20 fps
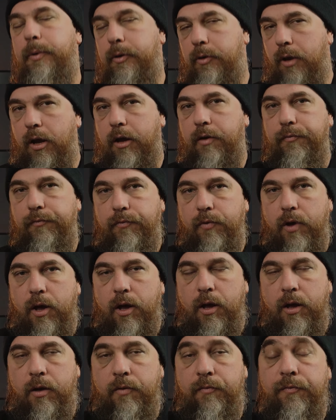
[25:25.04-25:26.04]
bit like a
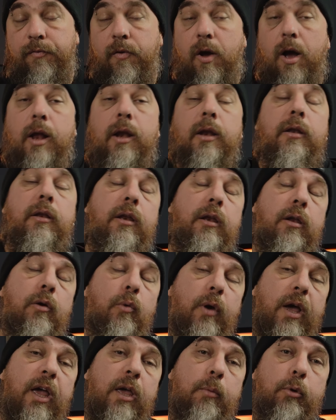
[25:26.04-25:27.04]
uh, violin in a way,